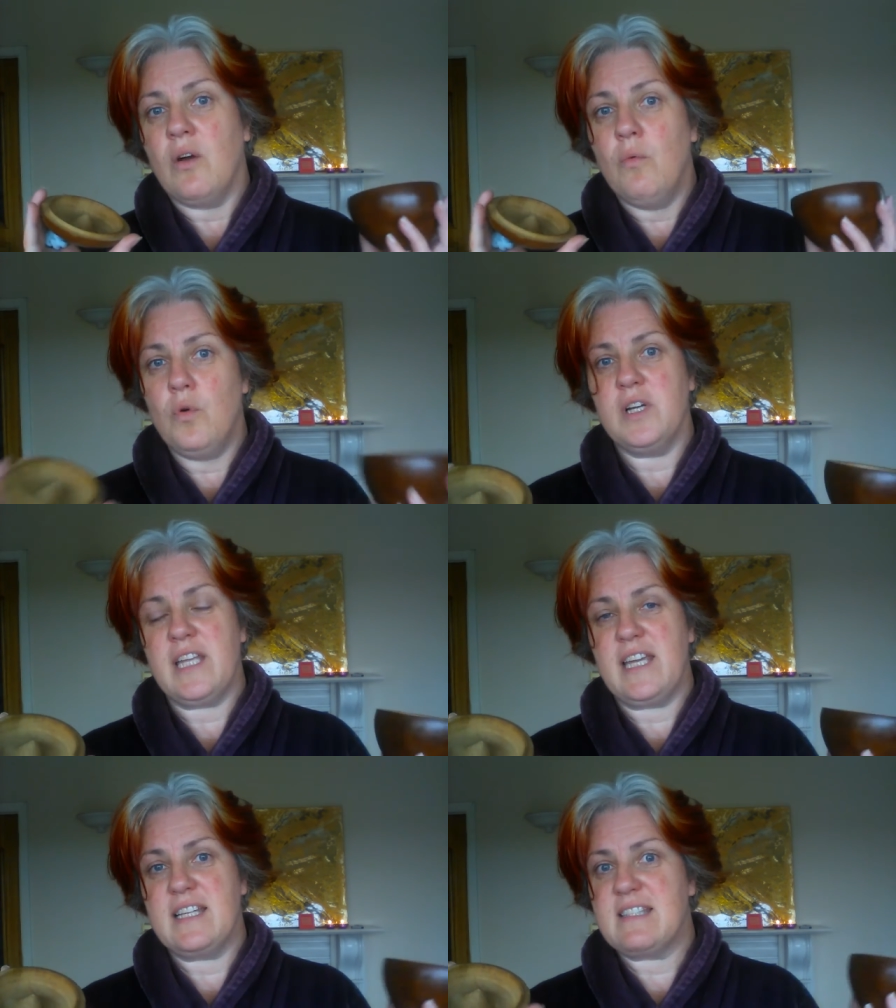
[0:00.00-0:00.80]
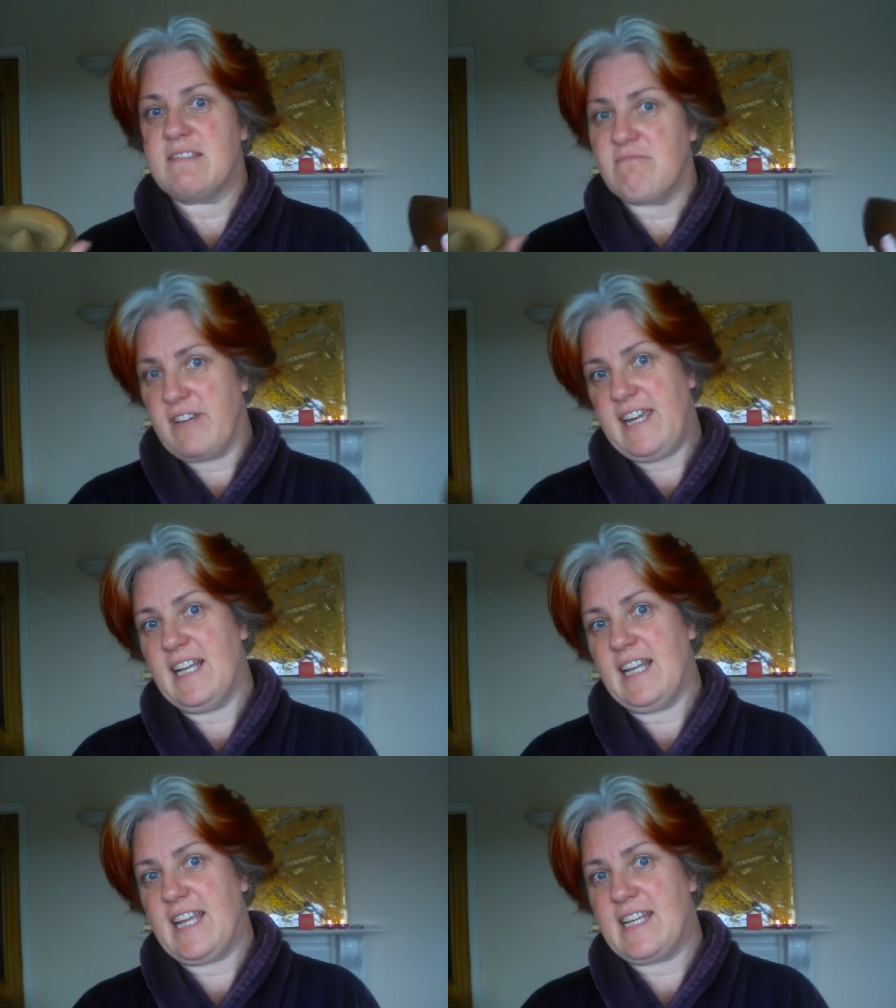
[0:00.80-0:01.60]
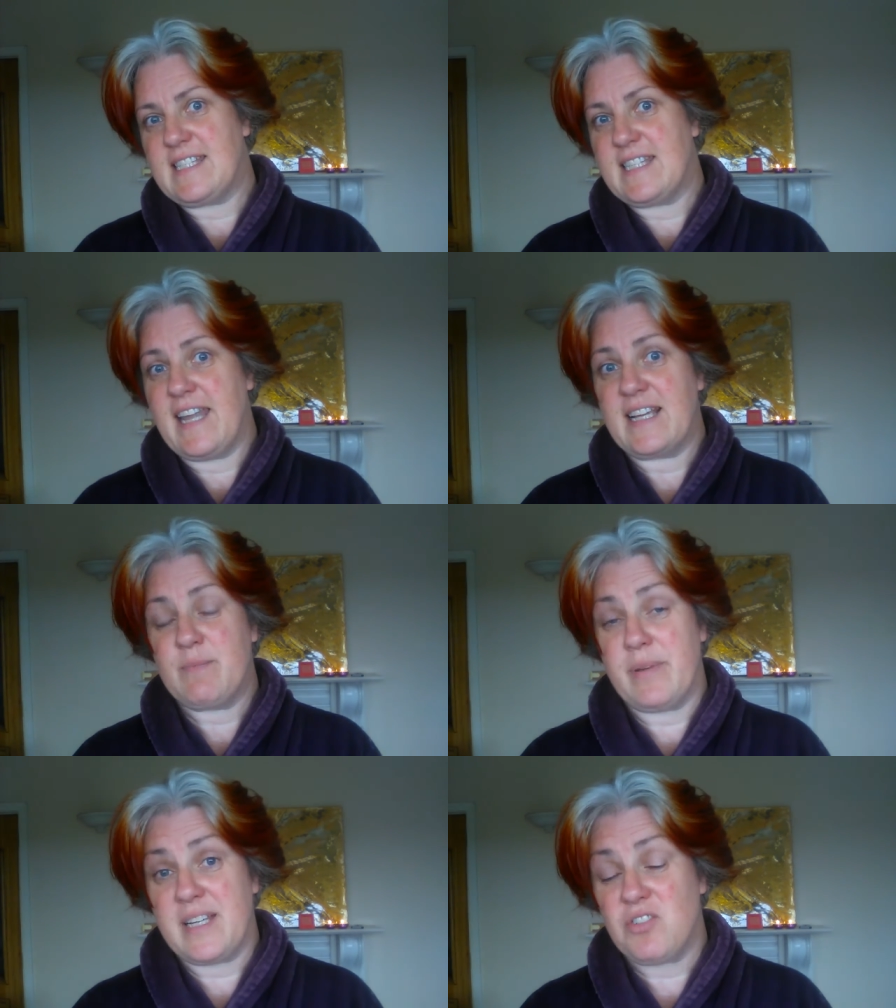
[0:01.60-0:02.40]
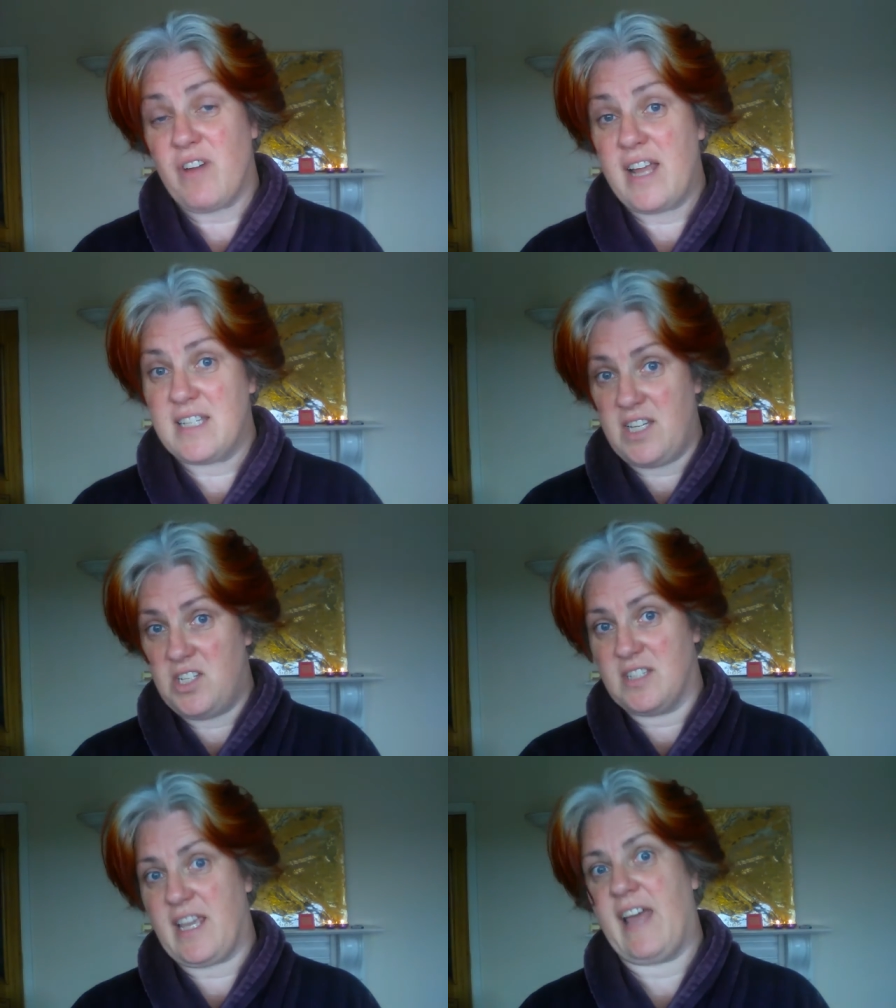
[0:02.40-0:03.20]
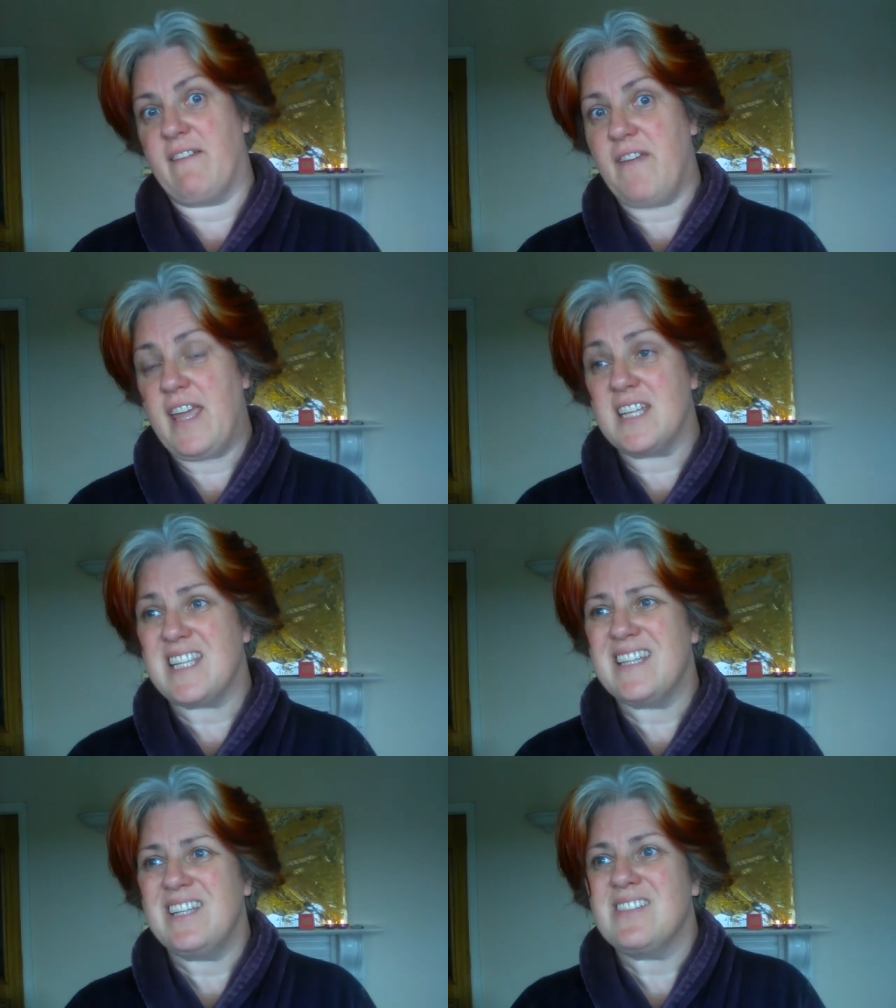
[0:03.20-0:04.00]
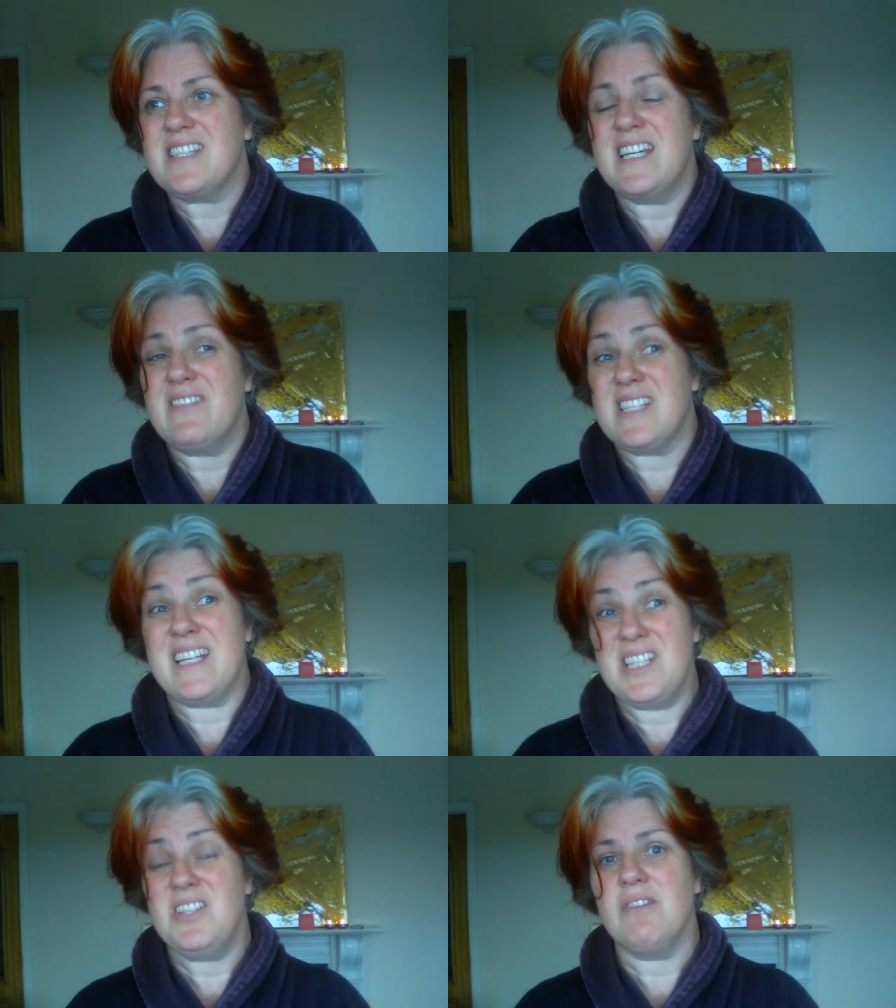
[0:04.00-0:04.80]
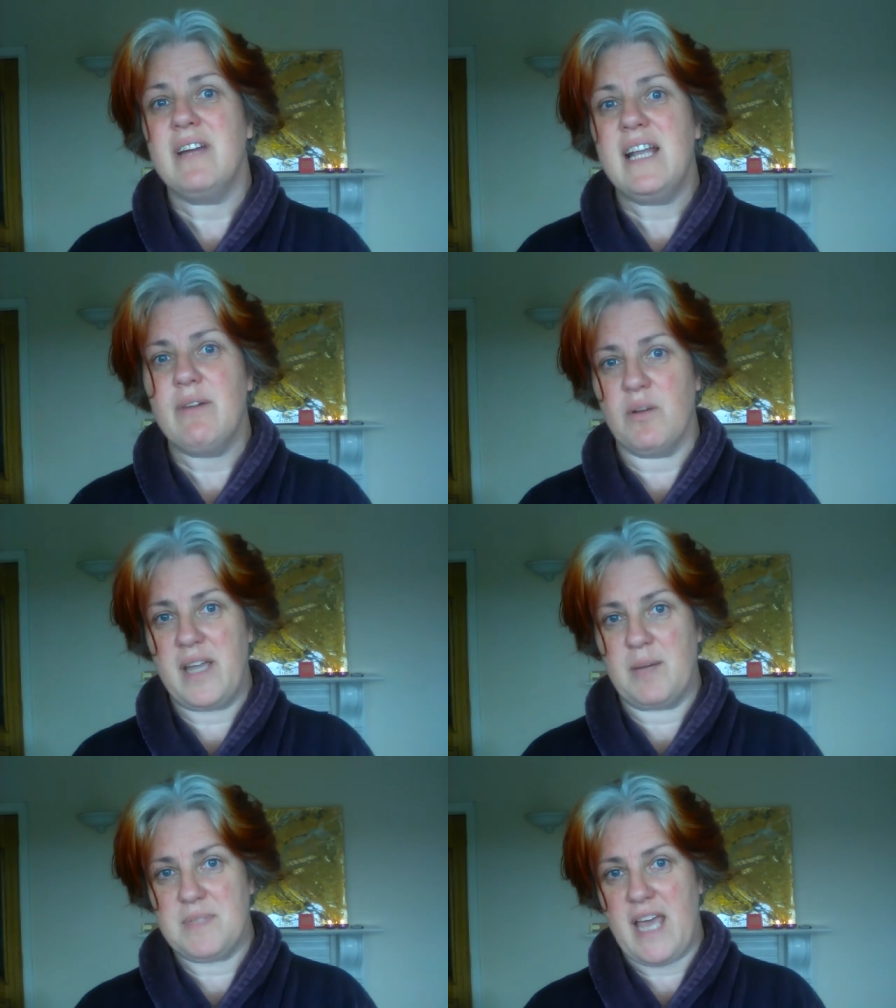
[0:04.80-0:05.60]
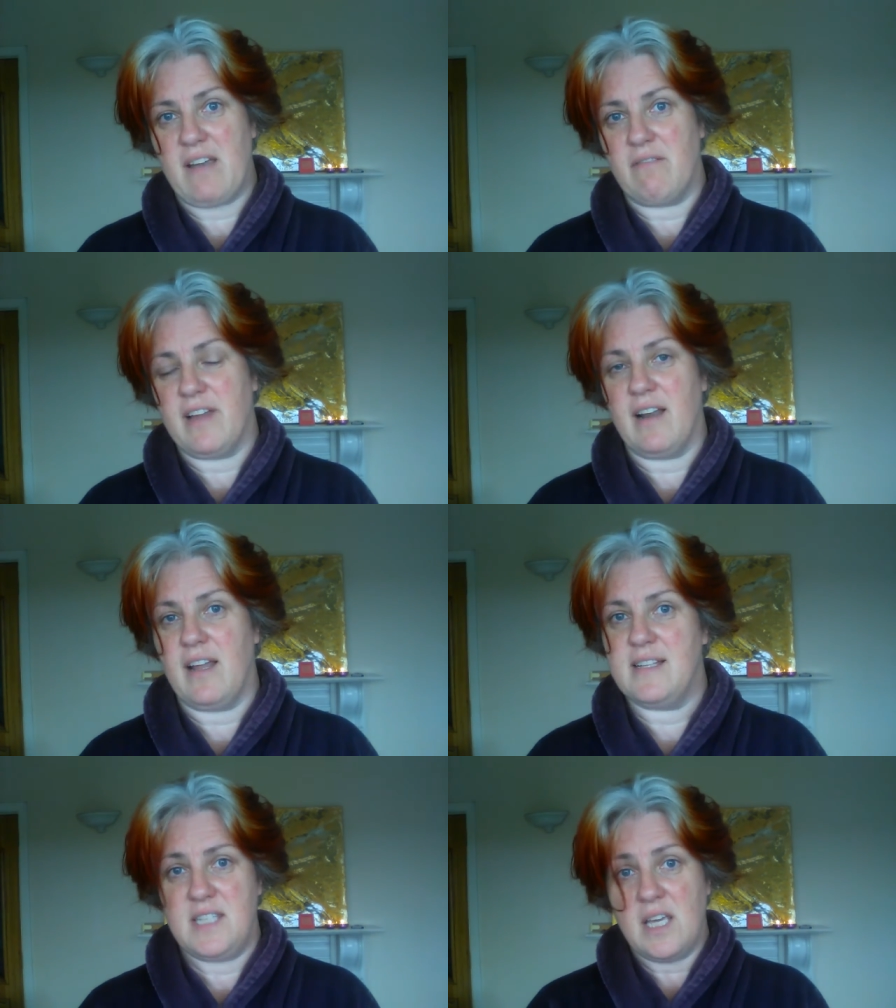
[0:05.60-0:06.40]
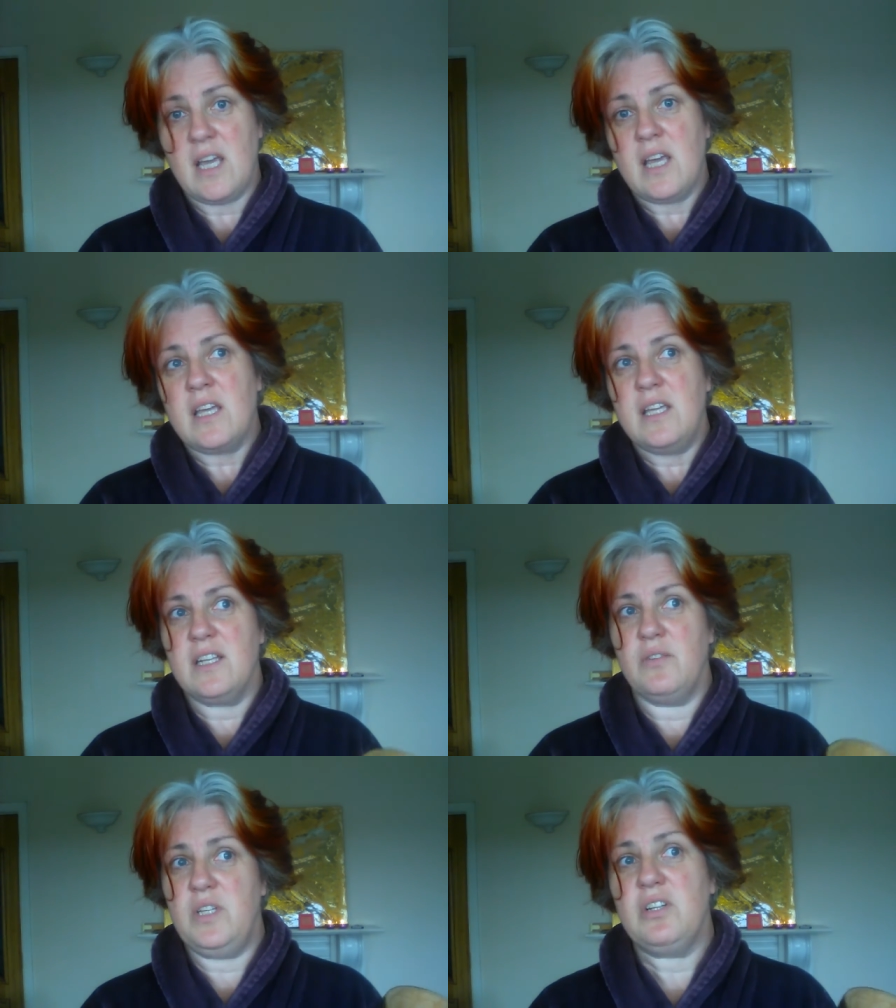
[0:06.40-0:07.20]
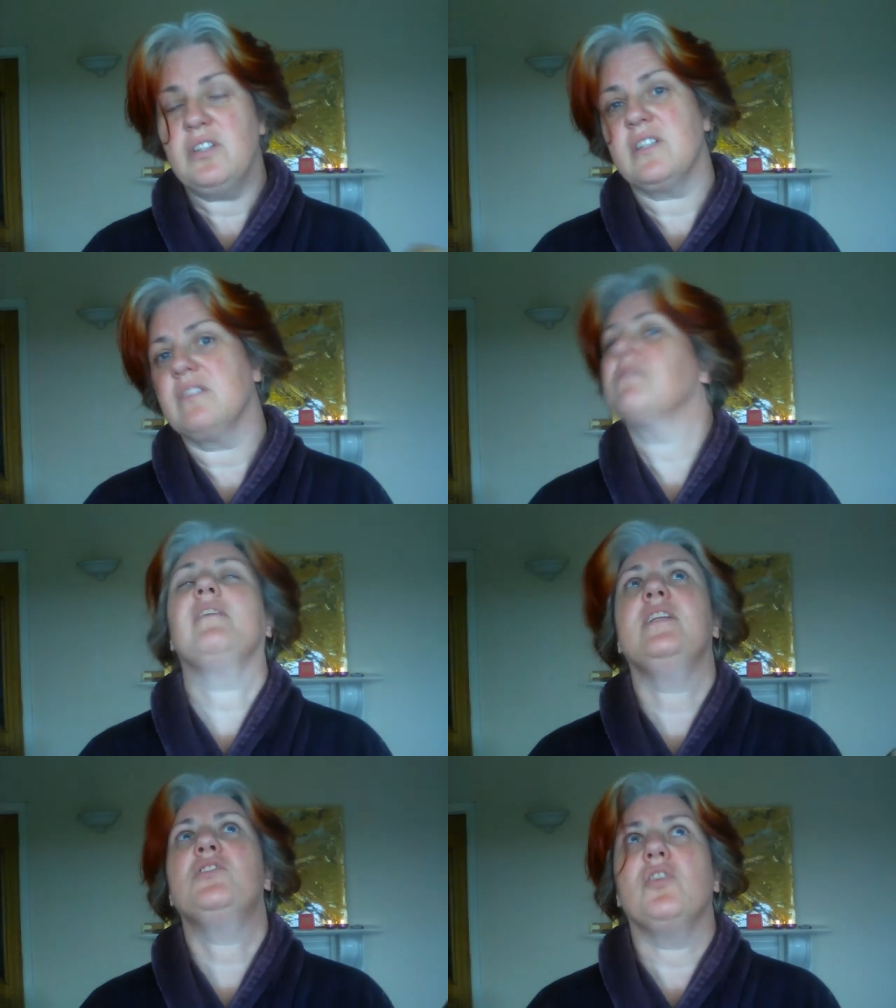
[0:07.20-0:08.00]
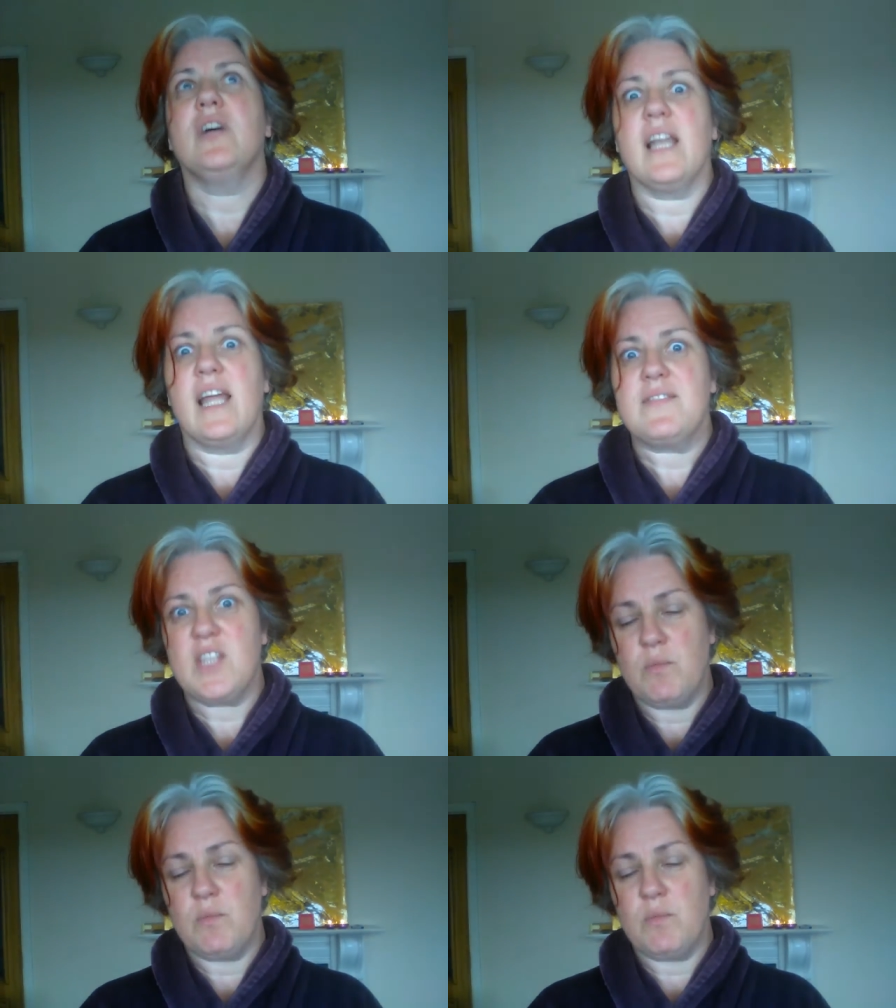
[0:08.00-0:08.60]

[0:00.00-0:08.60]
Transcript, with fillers: One is real is the next big trend and you just can't fake it. And the other side of it is like, do you really want to wake up dead and realize, you know, you could have enjoyed life